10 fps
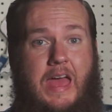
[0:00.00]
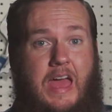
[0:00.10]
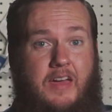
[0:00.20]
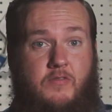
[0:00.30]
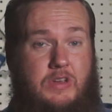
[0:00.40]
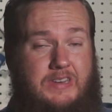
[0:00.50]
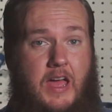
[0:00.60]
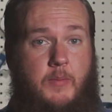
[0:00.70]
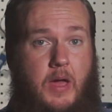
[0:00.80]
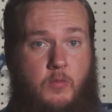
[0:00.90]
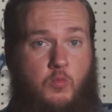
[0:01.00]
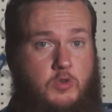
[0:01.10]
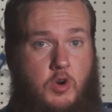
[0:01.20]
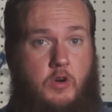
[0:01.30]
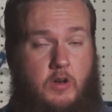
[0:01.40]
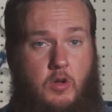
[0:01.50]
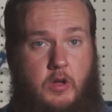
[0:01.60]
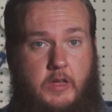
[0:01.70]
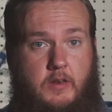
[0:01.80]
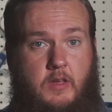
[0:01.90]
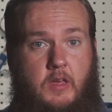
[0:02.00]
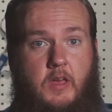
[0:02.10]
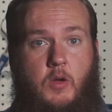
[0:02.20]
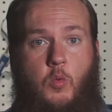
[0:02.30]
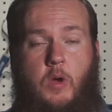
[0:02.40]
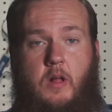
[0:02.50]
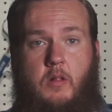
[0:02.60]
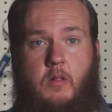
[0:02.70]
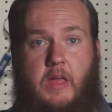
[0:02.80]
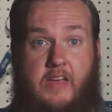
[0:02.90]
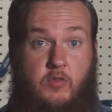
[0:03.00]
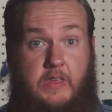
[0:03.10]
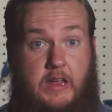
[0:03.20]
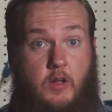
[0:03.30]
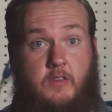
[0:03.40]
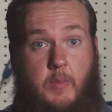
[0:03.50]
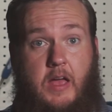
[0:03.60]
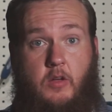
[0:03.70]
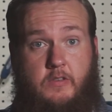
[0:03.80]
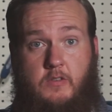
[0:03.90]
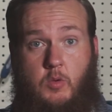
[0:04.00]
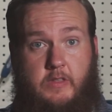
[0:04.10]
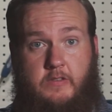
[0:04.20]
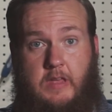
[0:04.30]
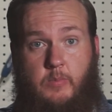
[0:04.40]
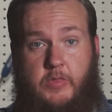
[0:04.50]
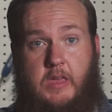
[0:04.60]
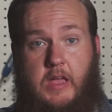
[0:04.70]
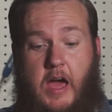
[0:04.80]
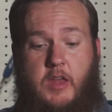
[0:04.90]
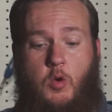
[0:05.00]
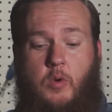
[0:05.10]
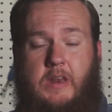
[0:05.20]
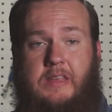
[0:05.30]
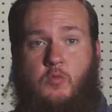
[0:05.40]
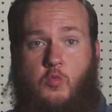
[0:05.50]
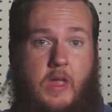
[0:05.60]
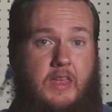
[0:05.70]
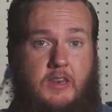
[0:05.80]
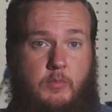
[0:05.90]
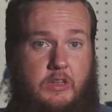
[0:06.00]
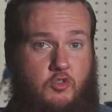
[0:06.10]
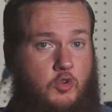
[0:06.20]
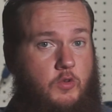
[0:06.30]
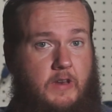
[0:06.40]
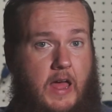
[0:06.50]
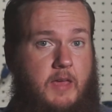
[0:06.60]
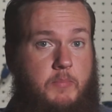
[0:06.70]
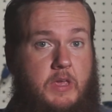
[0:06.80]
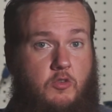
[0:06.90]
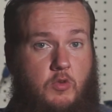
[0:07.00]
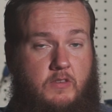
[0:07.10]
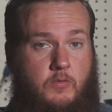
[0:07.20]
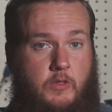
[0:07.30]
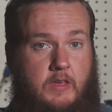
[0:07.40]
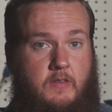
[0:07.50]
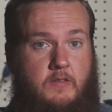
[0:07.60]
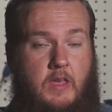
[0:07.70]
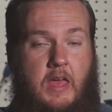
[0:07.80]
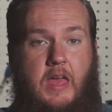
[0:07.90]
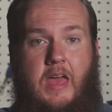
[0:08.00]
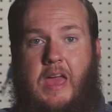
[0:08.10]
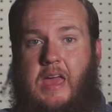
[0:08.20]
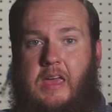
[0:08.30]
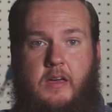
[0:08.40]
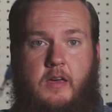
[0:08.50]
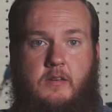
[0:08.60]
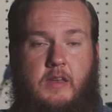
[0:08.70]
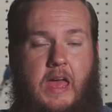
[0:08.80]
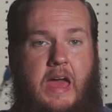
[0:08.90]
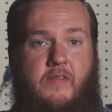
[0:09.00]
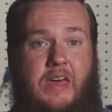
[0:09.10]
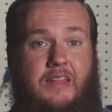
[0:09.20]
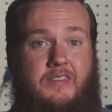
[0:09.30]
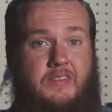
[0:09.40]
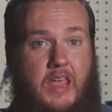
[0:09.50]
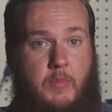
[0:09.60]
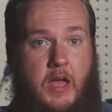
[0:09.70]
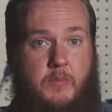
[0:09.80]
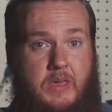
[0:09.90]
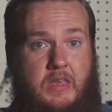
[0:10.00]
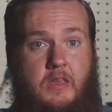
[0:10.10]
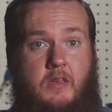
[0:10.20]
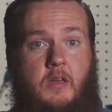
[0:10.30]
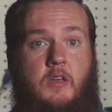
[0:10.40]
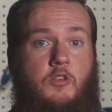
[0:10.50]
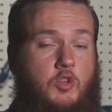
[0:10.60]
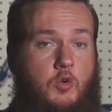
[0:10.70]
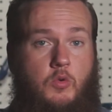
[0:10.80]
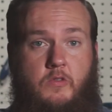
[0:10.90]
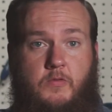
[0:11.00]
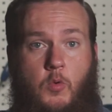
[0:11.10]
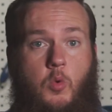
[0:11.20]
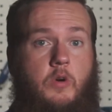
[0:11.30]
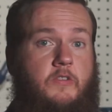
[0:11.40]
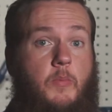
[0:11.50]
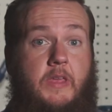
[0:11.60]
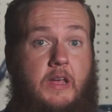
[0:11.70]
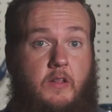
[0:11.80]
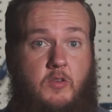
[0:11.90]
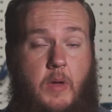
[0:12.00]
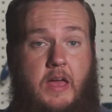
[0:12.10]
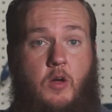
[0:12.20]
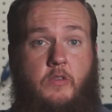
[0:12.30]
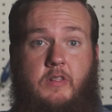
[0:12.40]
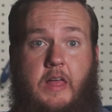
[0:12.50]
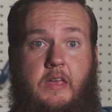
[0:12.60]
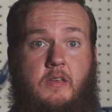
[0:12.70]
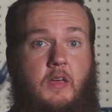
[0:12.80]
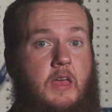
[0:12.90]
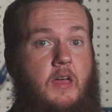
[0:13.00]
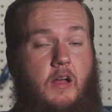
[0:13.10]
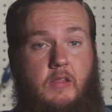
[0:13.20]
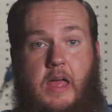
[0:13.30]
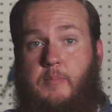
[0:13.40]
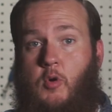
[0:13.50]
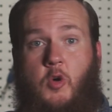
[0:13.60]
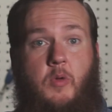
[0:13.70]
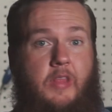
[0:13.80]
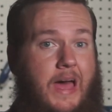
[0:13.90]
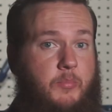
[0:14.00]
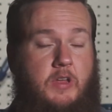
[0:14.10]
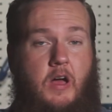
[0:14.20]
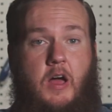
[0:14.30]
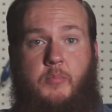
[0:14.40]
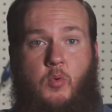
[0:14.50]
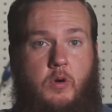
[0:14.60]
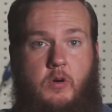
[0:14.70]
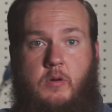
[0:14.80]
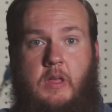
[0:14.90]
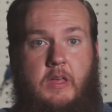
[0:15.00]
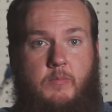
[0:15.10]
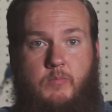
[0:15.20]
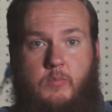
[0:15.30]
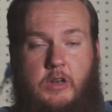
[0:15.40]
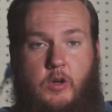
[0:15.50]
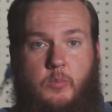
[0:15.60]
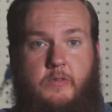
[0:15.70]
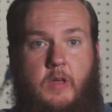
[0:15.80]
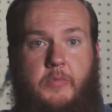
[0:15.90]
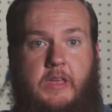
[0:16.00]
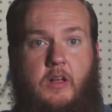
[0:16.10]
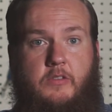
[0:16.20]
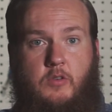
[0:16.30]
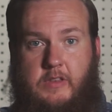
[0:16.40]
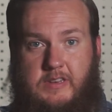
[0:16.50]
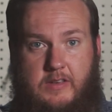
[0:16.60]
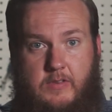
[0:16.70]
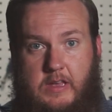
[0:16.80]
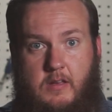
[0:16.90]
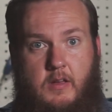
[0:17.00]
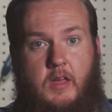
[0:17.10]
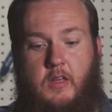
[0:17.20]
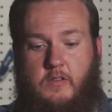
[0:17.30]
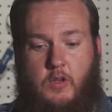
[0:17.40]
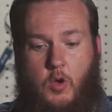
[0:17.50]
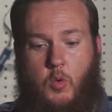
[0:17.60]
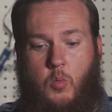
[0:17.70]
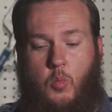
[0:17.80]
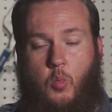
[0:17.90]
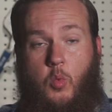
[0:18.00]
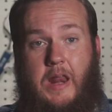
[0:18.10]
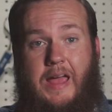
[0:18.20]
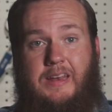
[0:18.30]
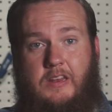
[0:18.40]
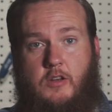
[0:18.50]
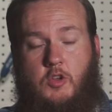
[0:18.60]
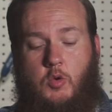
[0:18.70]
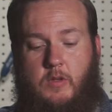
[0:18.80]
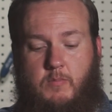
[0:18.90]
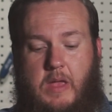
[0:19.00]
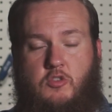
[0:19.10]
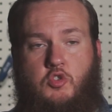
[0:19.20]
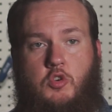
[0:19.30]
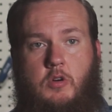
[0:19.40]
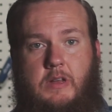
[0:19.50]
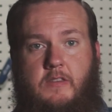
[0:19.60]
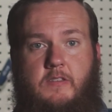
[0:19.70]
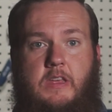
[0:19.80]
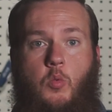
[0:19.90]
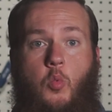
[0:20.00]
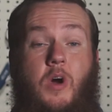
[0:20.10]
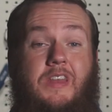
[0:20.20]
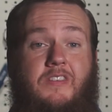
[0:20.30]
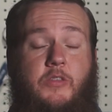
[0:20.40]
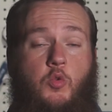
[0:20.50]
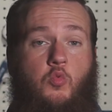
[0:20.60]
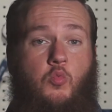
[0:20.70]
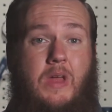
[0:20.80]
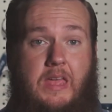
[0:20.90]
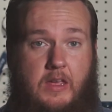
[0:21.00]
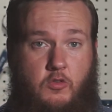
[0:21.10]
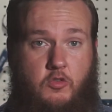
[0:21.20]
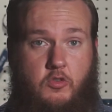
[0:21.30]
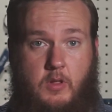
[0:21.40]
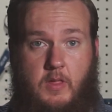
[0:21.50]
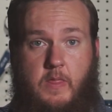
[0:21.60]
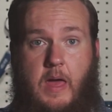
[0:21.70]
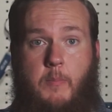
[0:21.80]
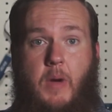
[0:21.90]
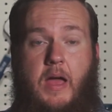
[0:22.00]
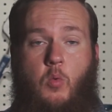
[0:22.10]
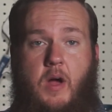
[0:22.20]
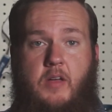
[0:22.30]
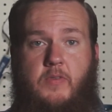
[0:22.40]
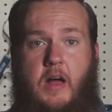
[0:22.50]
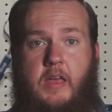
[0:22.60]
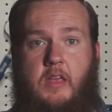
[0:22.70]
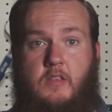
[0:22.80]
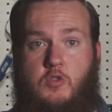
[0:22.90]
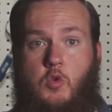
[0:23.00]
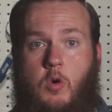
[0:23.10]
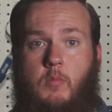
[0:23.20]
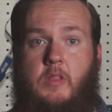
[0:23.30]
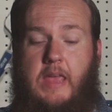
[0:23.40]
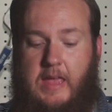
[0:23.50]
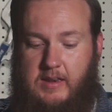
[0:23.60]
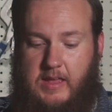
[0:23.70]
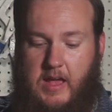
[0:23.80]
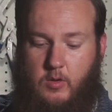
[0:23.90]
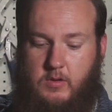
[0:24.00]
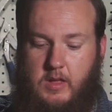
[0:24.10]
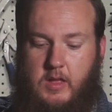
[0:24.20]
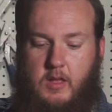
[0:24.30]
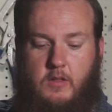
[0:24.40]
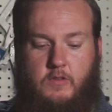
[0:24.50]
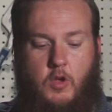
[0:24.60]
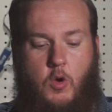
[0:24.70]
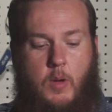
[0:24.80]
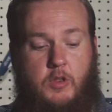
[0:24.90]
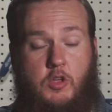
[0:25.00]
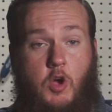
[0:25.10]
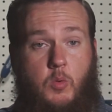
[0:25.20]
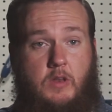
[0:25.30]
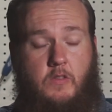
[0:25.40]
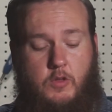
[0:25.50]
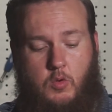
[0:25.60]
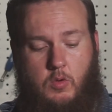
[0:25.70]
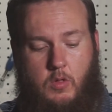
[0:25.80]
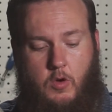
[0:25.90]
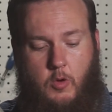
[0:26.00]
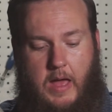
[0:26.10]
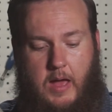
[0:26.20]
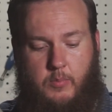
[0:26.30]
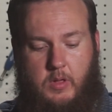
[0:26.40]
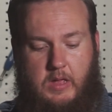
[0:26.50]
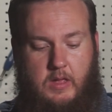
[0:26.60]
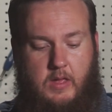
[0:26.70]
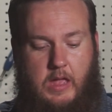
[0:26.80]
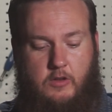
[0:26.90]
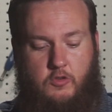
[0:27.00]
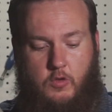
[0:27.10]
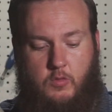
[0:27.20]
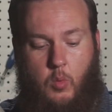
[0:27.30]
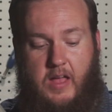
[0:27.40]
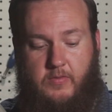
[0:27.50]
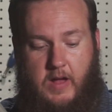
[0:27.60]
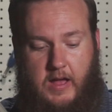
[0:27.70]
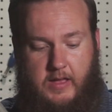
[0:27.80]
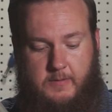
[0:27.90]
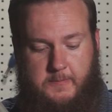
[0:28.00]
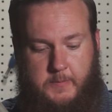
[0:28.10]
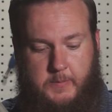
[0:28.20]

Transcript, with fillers: every time I turn it on, well, everything else in my house is doing the same thing. I don't want to randomly choose an I P address for this and have that same I P used for something else in my house, like a light bulb, a laptop, or you know, something else, or the T V. So what I need to do is make sure and see what is the range that my Wi-Fi is normally handing out. So I'm going to go into the Google Home app and choose Wi-Fi,